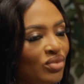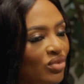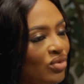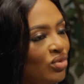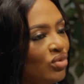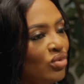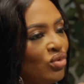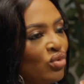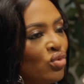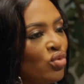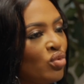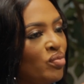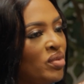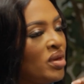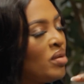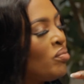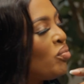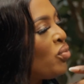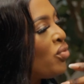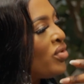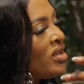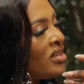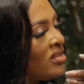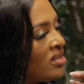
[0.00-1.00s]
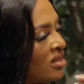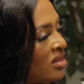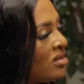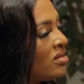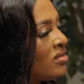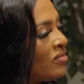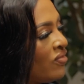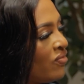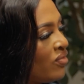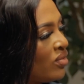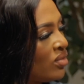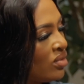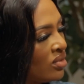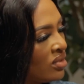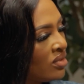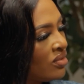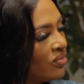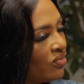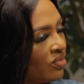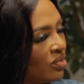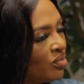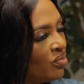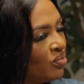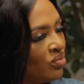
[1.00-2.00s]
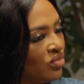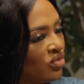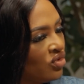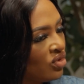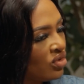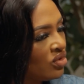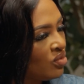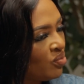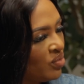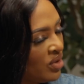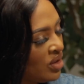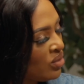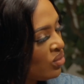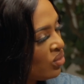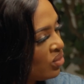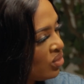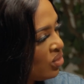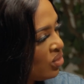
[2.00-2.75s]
You could be imprisoned for just being